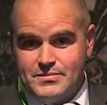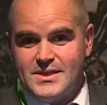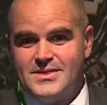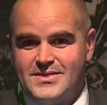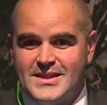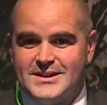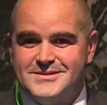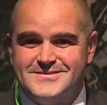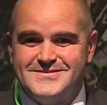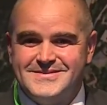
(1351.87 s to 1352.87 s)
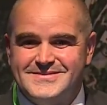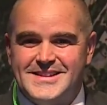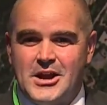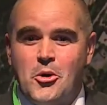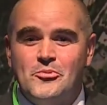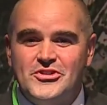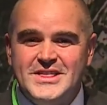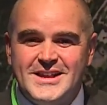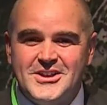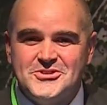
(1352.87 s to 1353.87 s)
Um, so um,
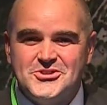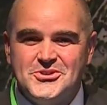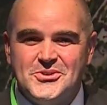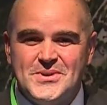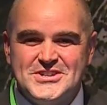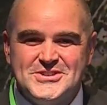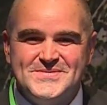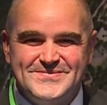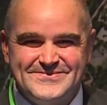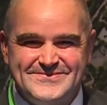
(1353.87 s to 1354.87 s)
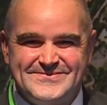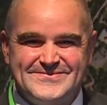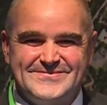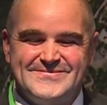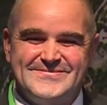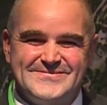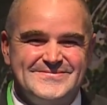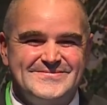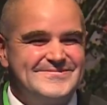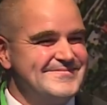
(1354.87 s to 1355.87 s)
that uh, hopefully that answered your
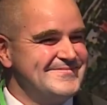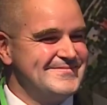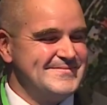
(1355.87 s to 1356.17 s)
question.